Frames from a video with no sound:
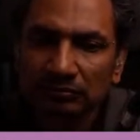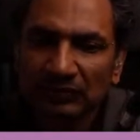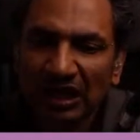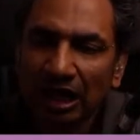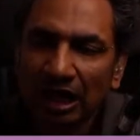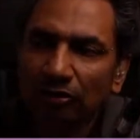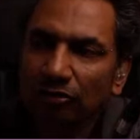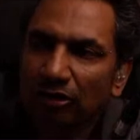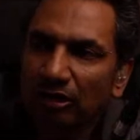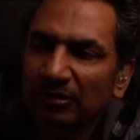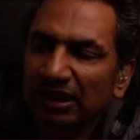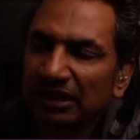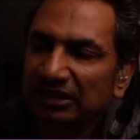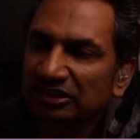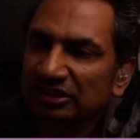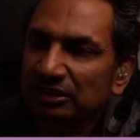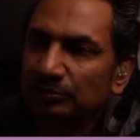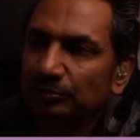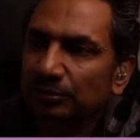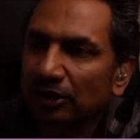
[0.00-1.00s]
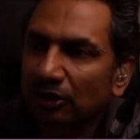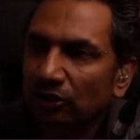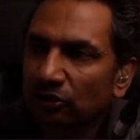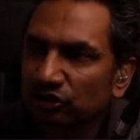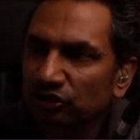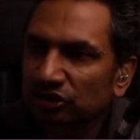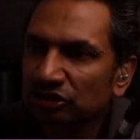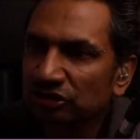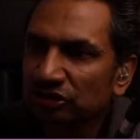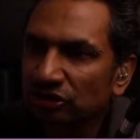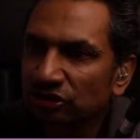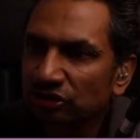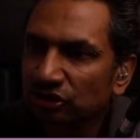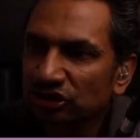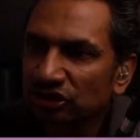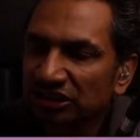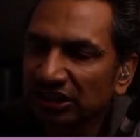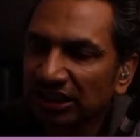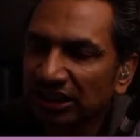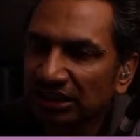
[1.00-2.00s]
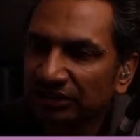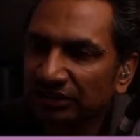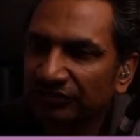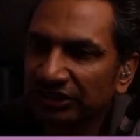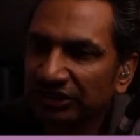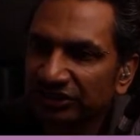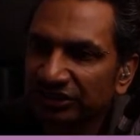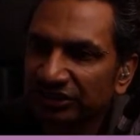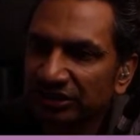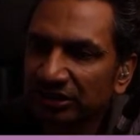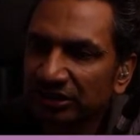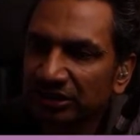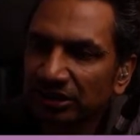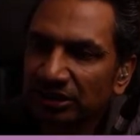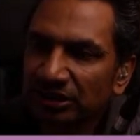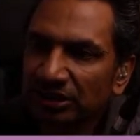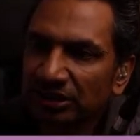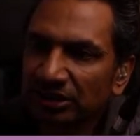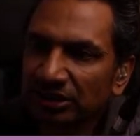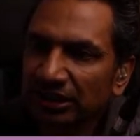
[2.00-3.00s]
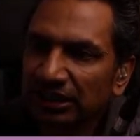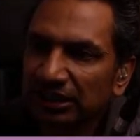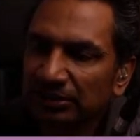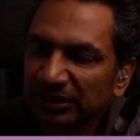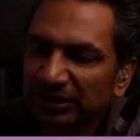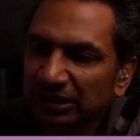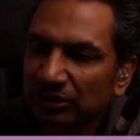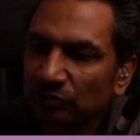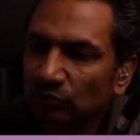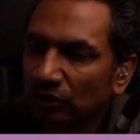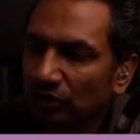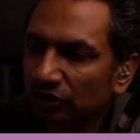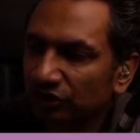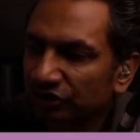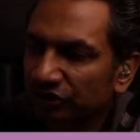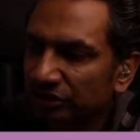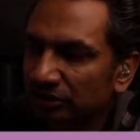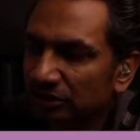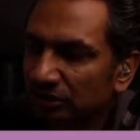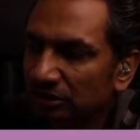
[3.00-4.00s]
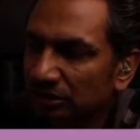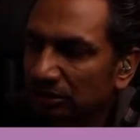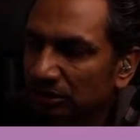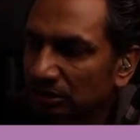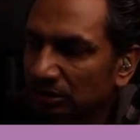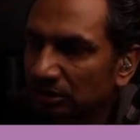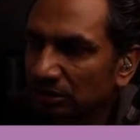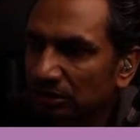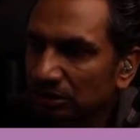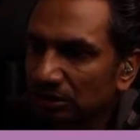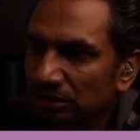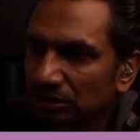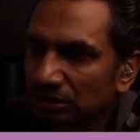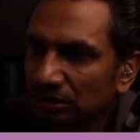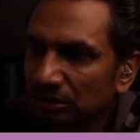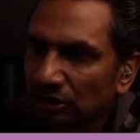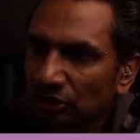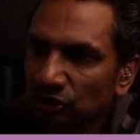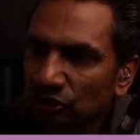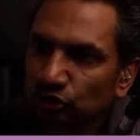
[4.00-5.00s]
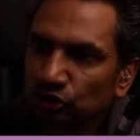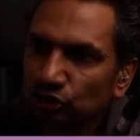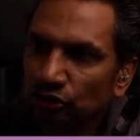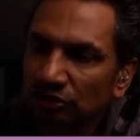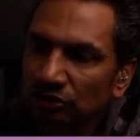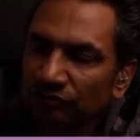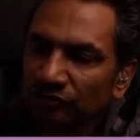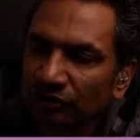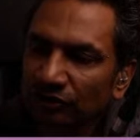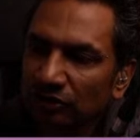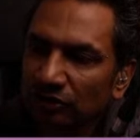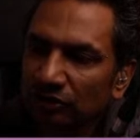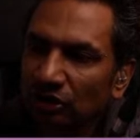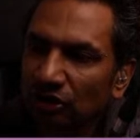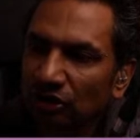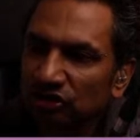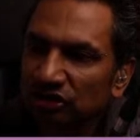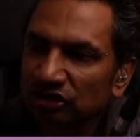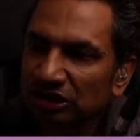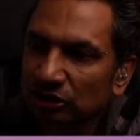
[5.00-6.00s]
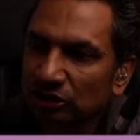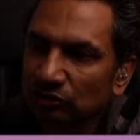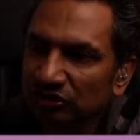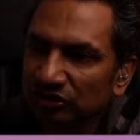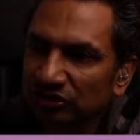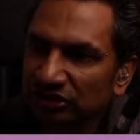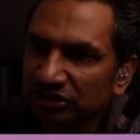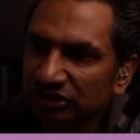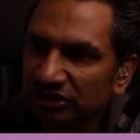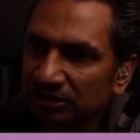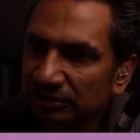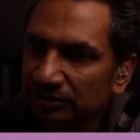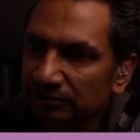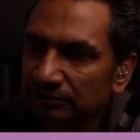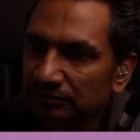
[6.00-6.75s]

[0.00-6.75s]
How am I supposed to take this, keeping watch? Truth or consequences?